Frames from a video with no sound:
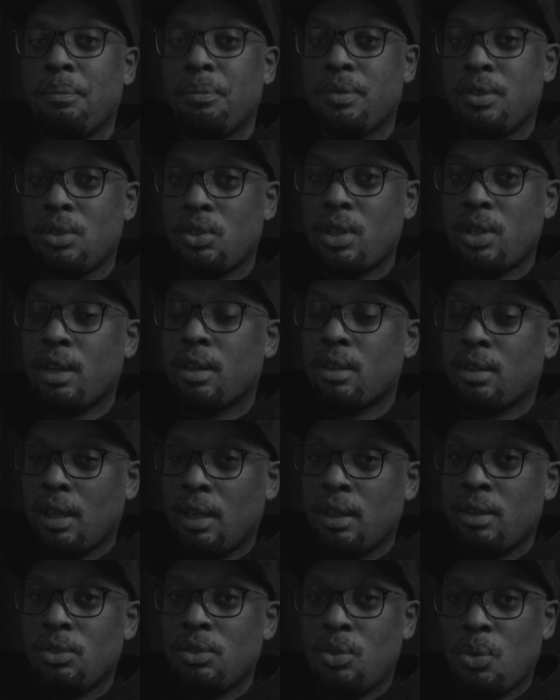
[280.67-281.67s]
check
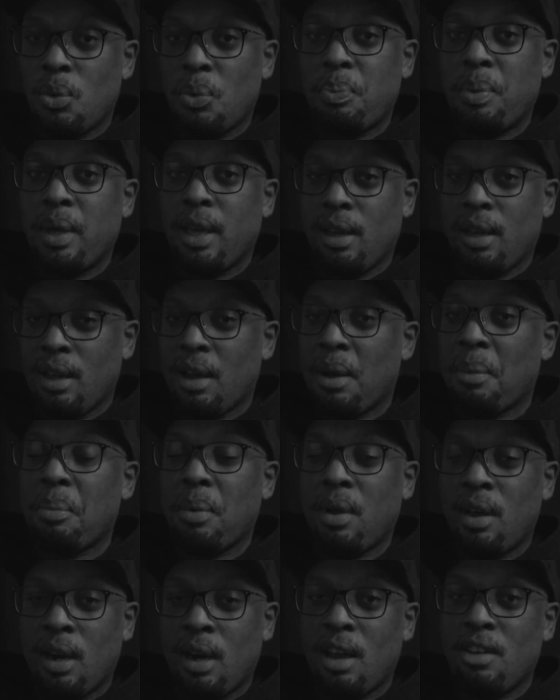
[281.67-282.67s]
into picking up
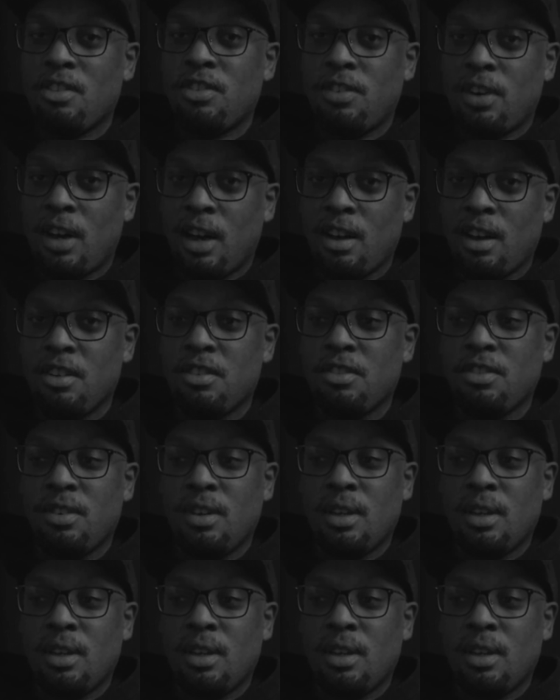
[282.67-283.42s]
an F5.